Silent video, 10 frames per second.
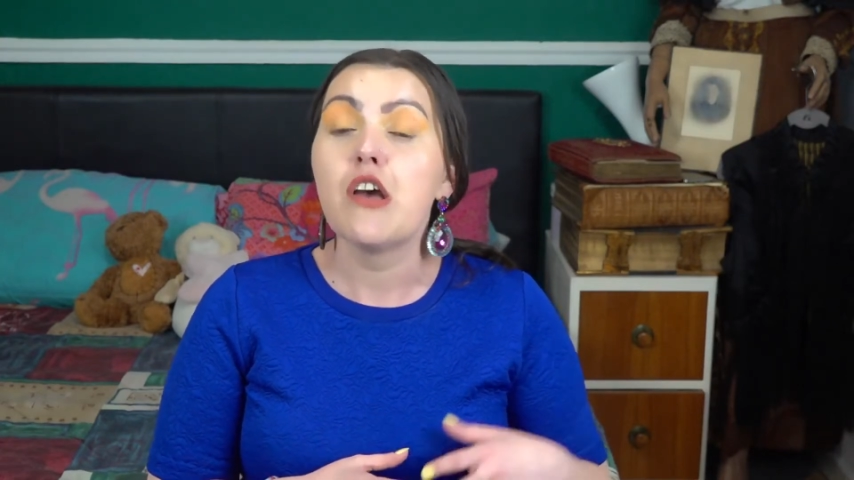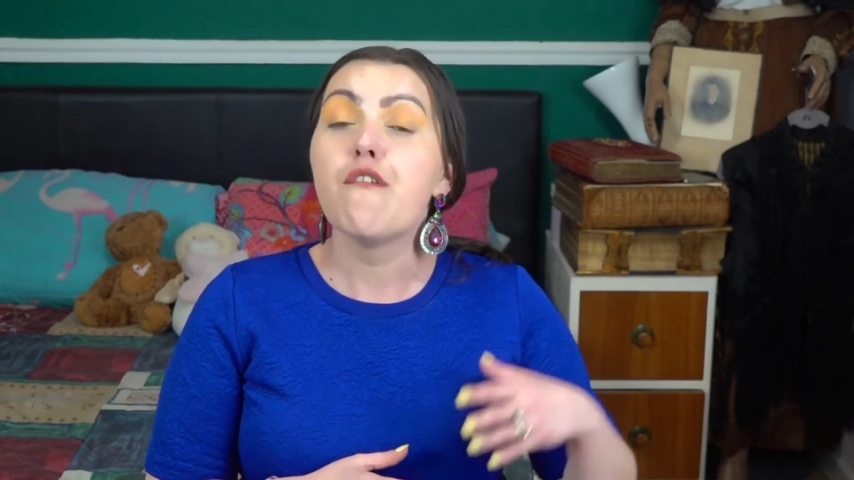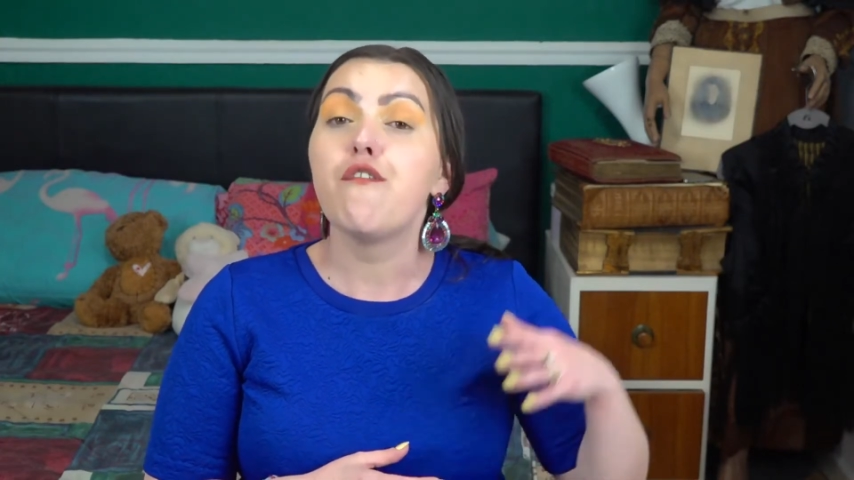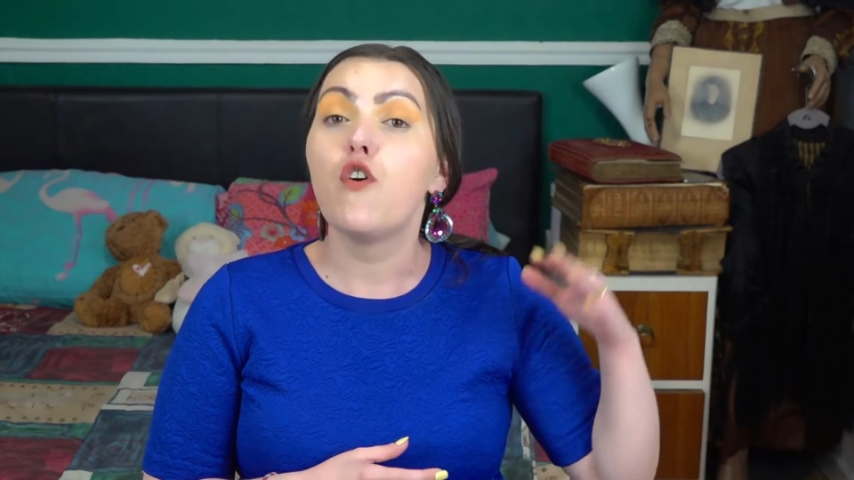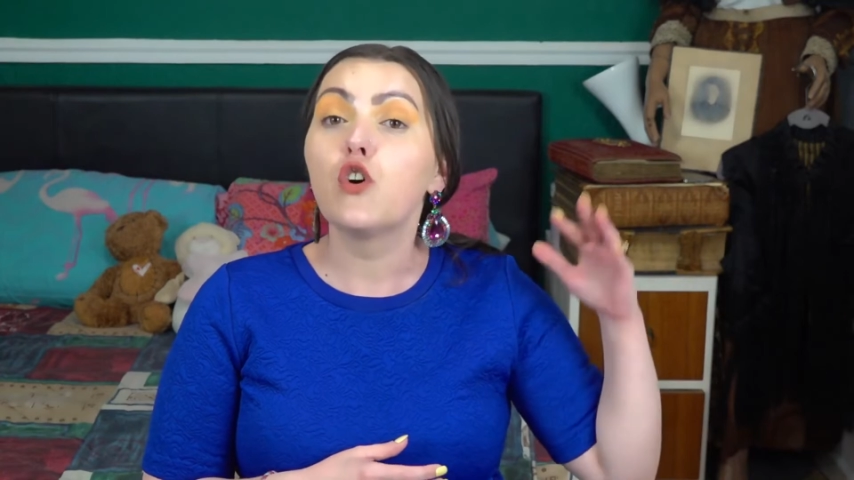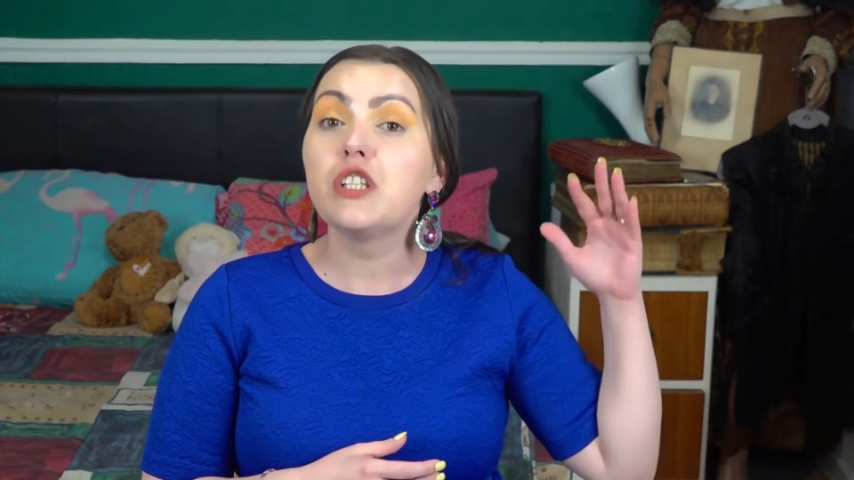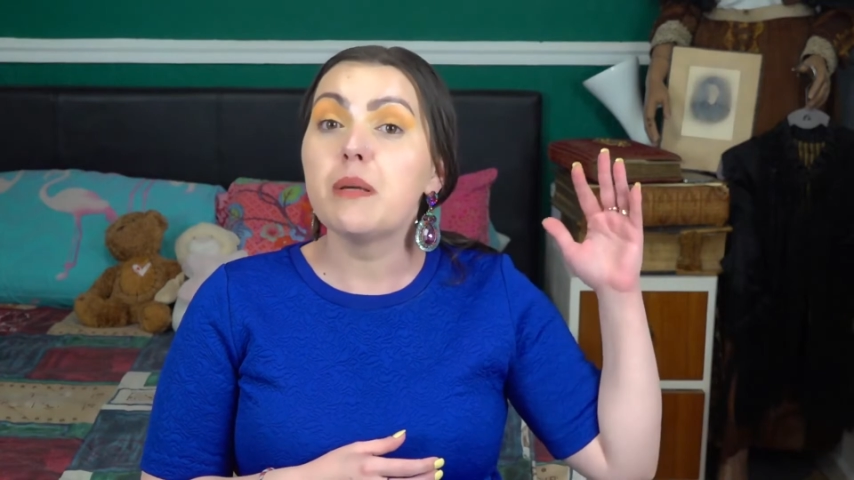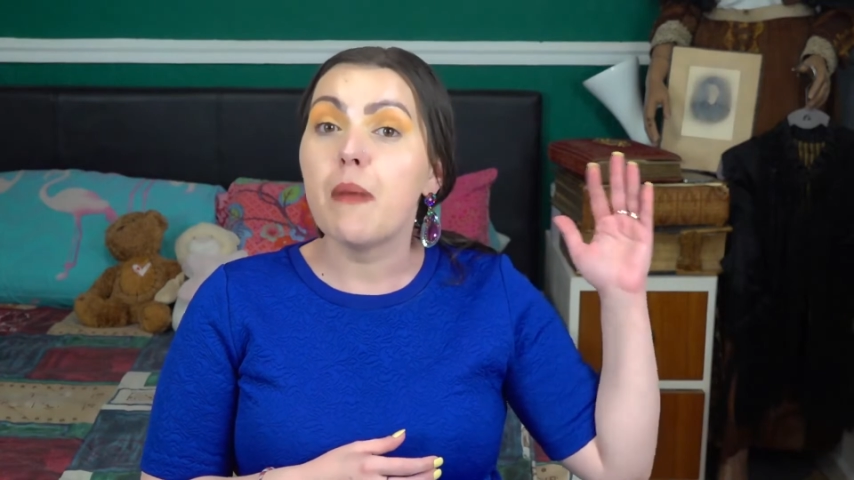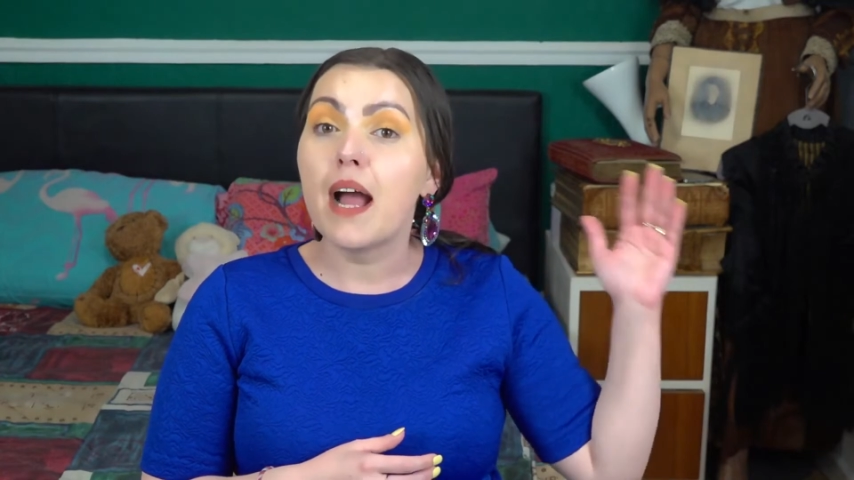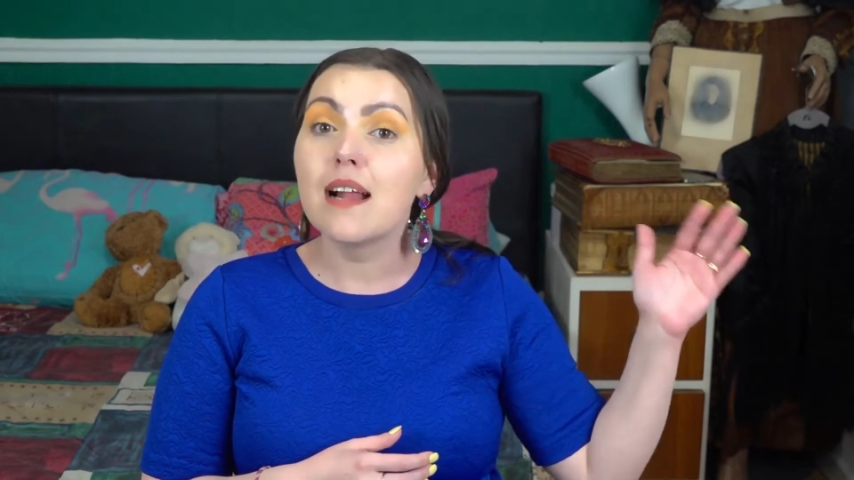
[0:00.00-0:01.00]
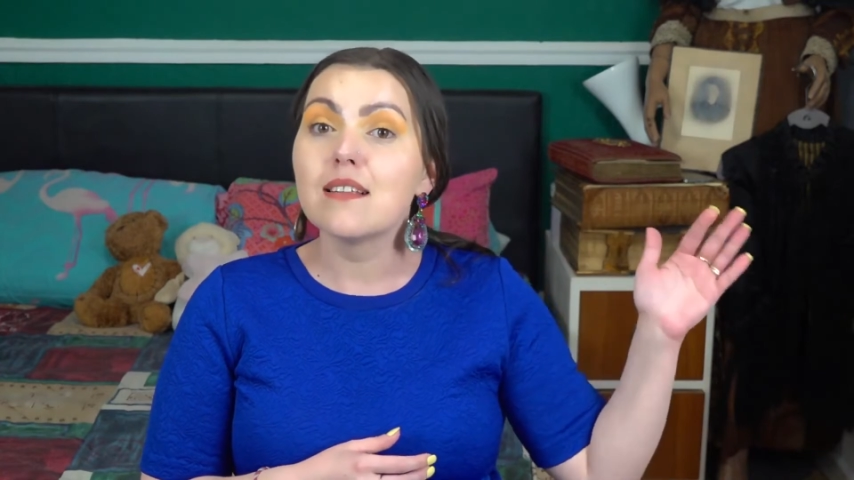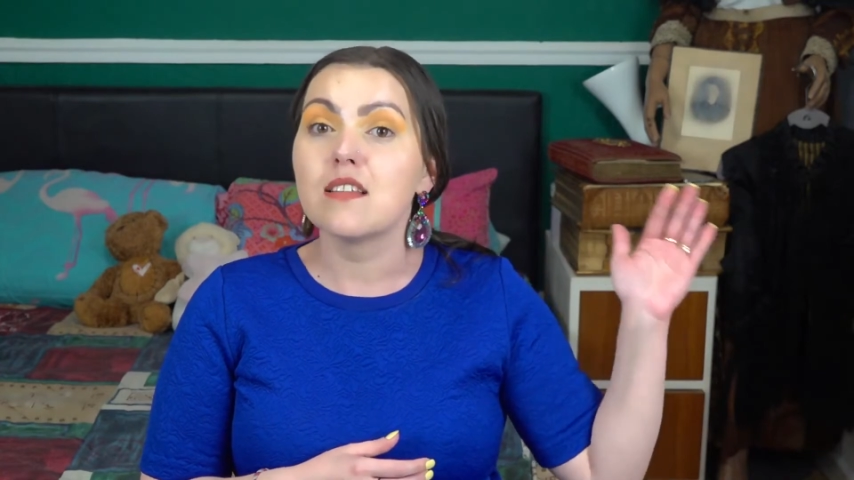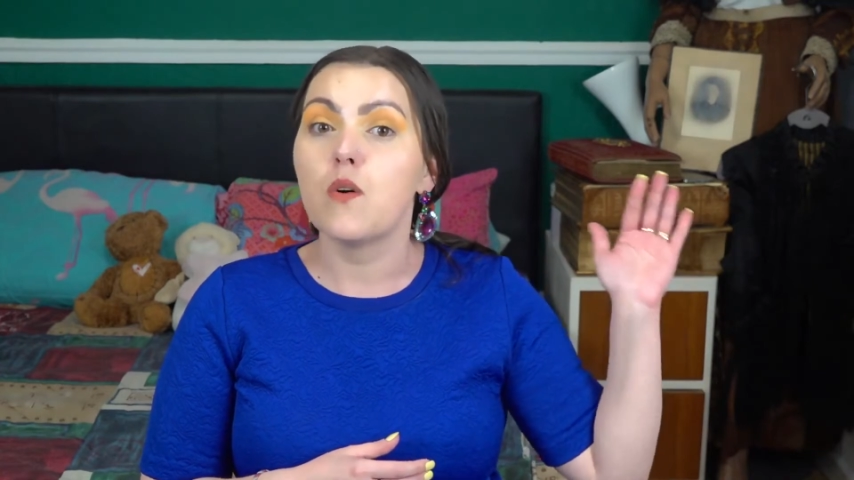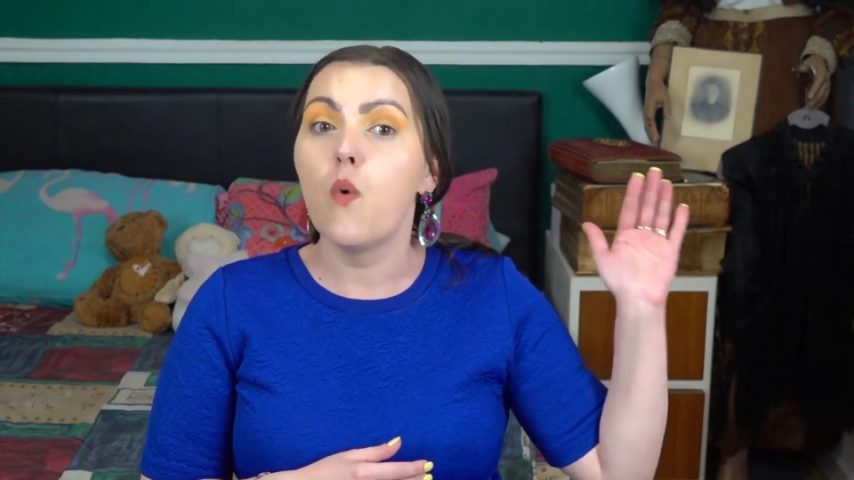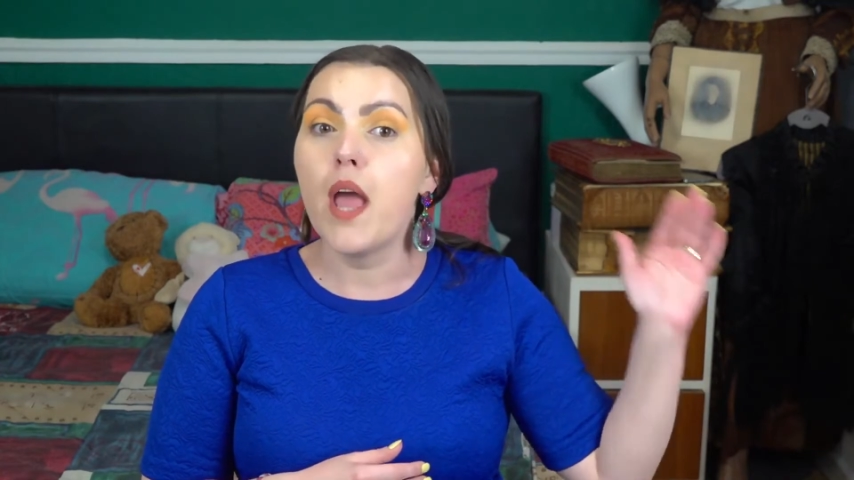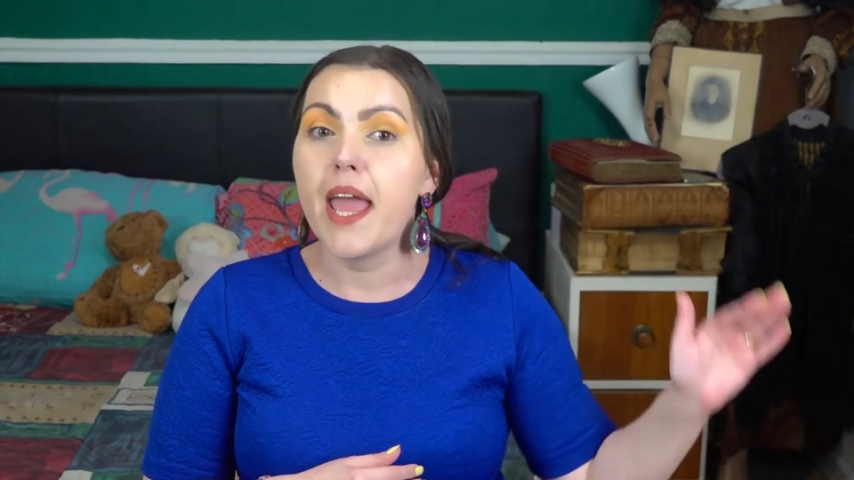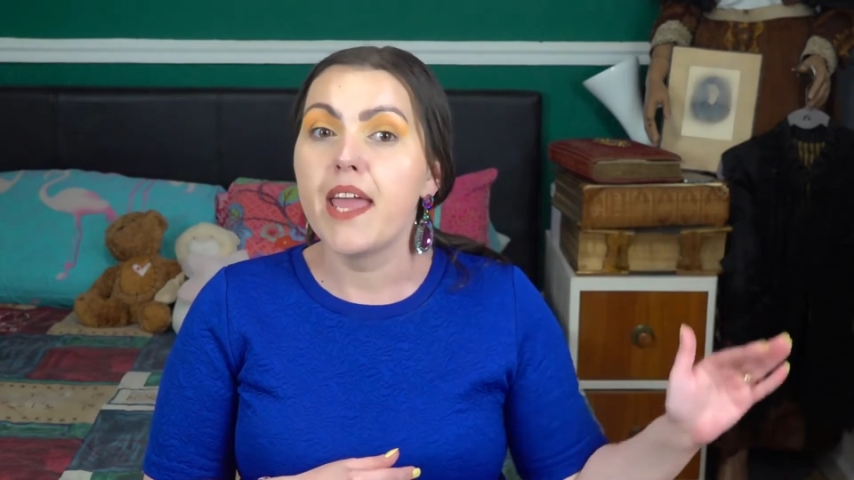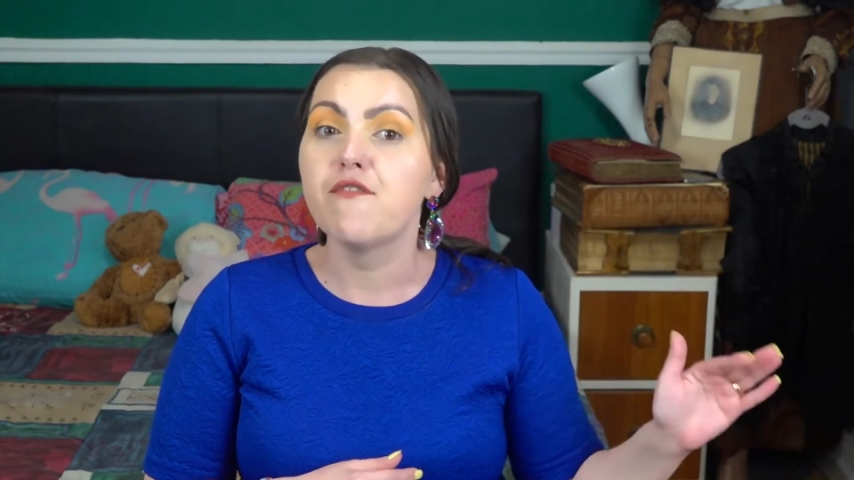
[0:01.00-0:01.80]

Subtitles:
40 miles away